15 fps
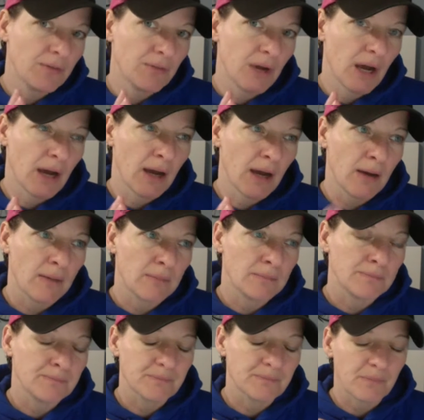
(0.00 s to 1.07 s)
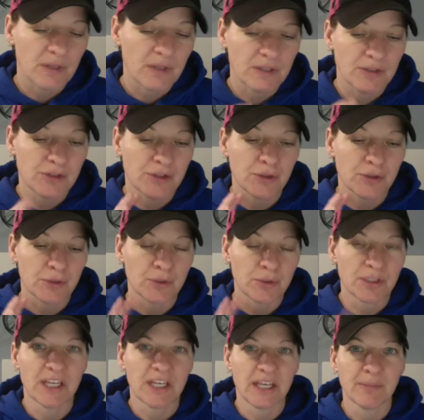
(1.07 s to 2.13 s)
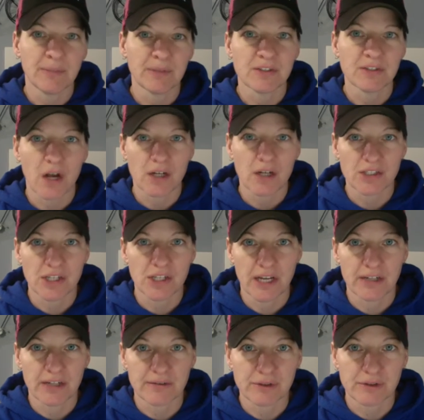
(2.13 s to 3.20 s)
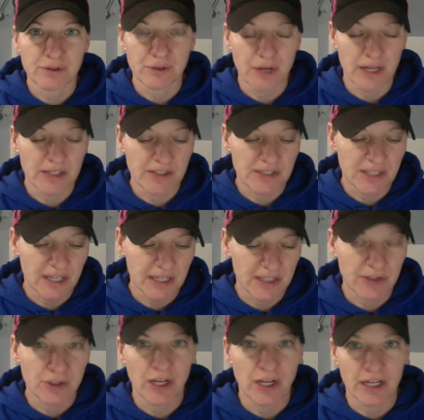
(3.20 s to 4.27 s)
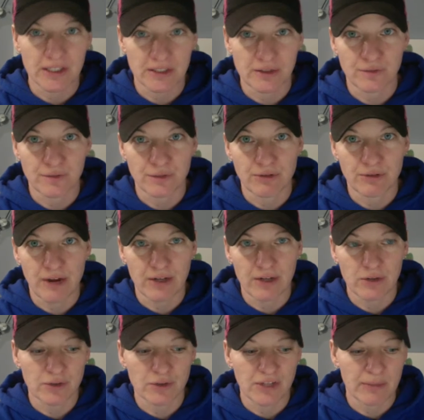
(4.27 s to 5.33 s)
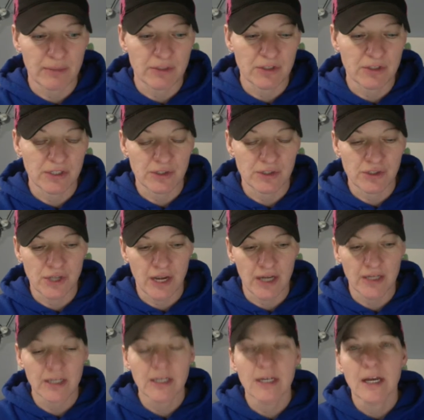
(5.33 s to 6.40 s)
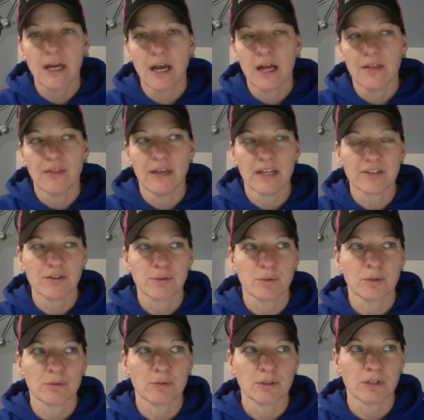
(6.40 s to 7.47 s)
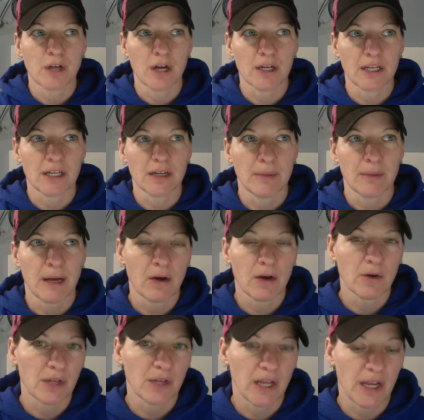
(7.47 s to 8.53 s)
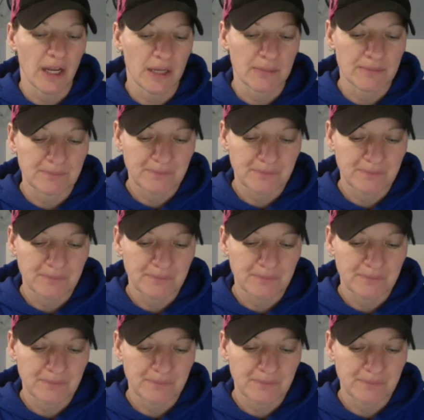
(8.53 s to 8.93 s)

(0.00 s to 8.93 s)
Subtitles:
to keep this oxidative stress in check, this free radical damage in check. That's when we're talking about, okay,